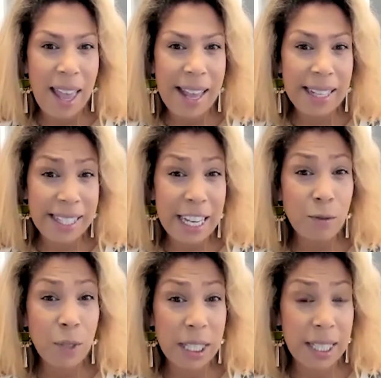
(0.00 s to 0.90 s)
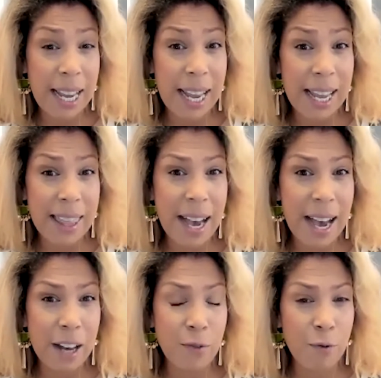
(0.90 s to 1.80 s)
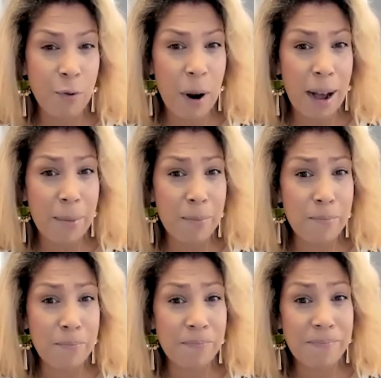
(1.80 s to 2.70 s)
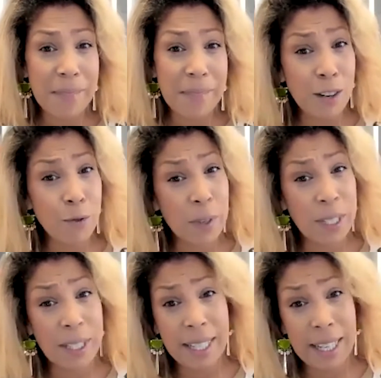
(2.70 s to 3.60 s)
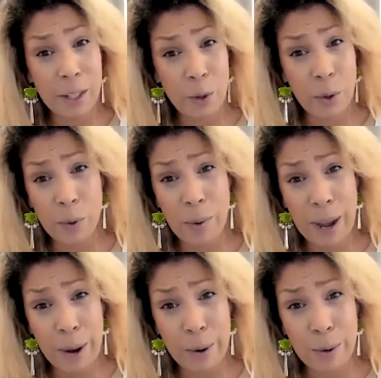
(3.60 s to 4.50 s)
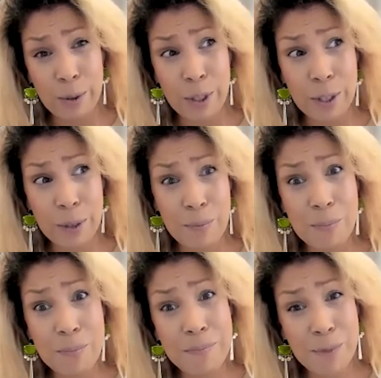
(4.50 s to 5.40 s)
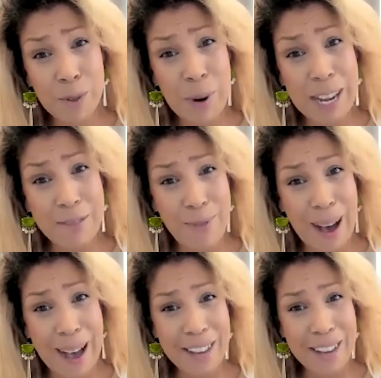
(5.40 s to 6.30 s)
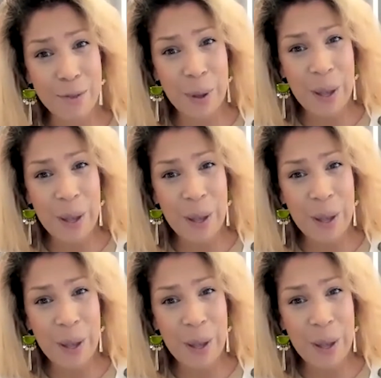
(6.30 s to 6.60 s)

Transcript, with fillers: It's safe to say that from infancy to around 25,